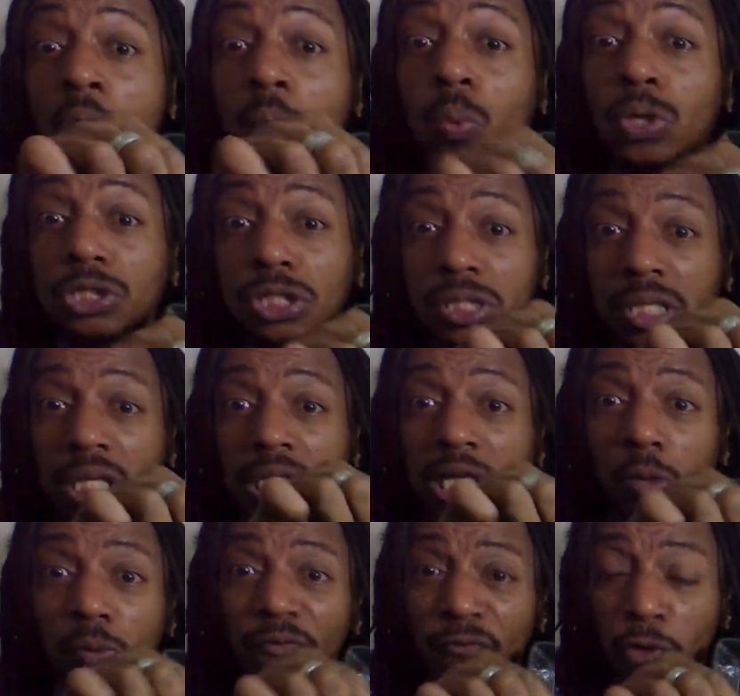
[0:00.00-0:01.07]
which is a
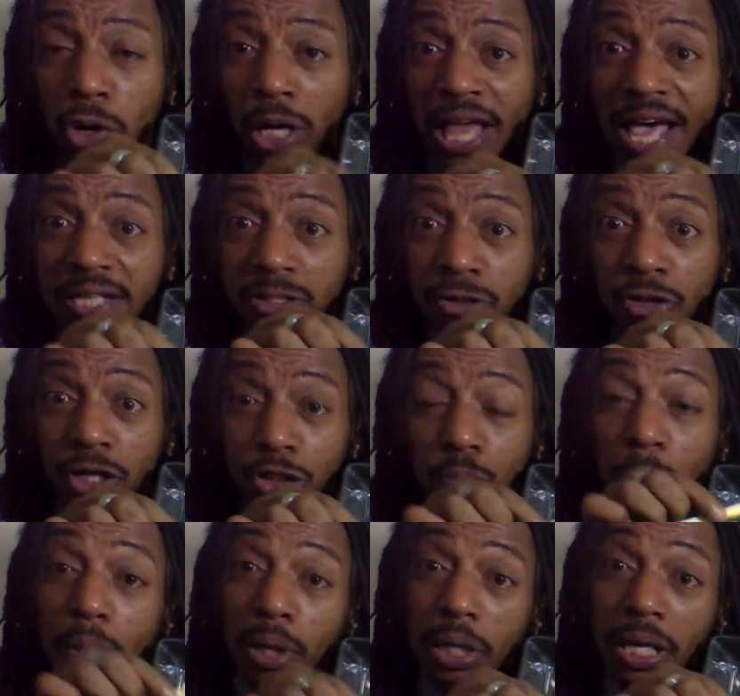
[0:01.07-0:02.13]
liquid fertilizer that you
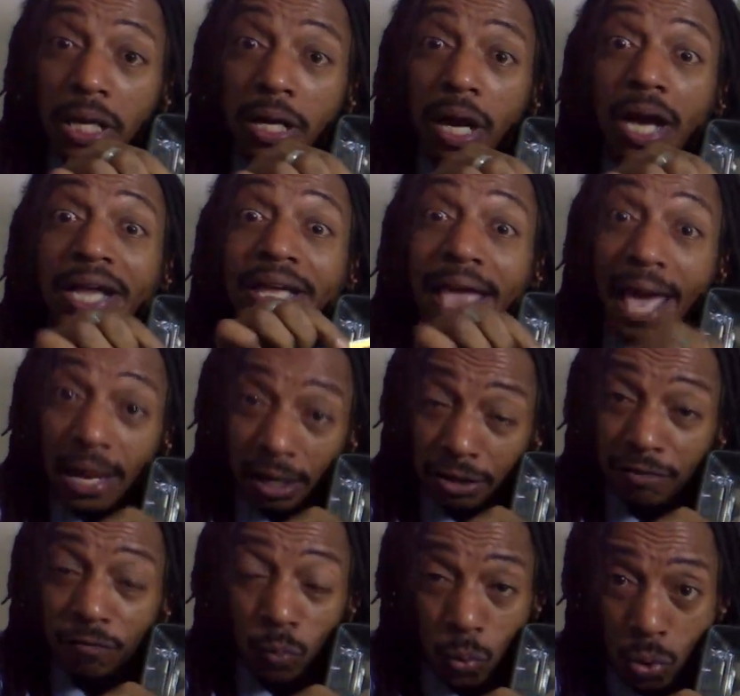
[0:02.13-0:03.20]
put in a gallon
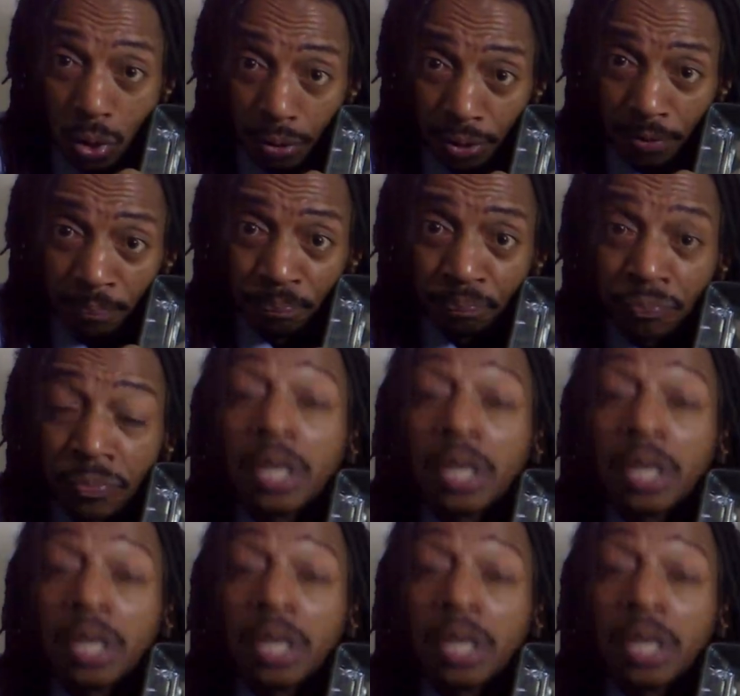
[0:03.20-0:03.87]
of water